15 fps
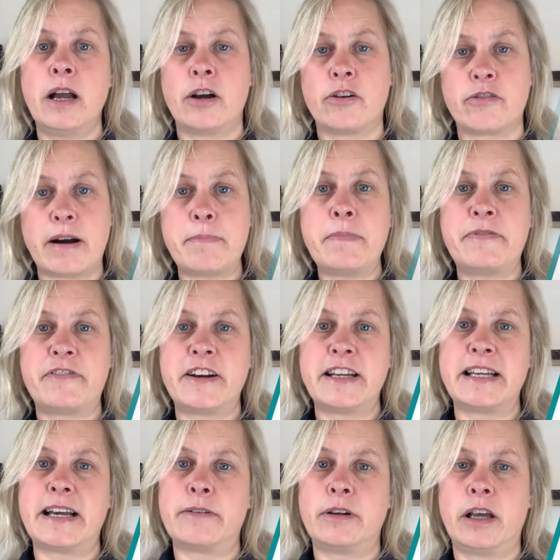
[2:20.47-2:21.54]
grab my free
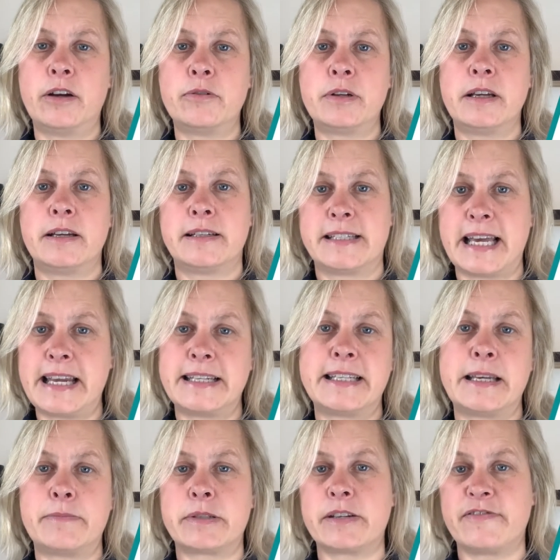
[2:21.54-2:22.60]
download 10
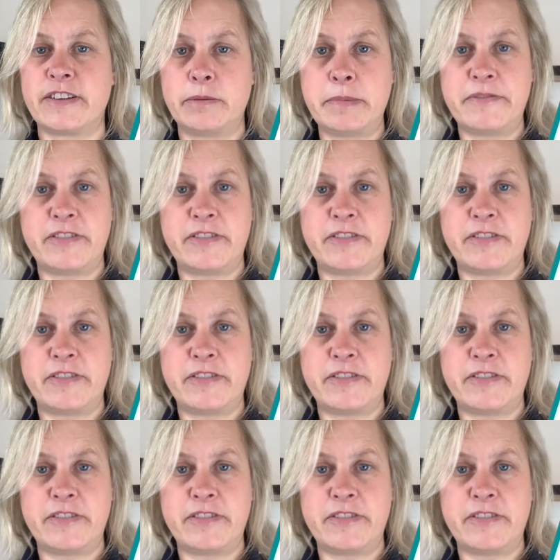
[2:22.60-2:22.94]
tips to filming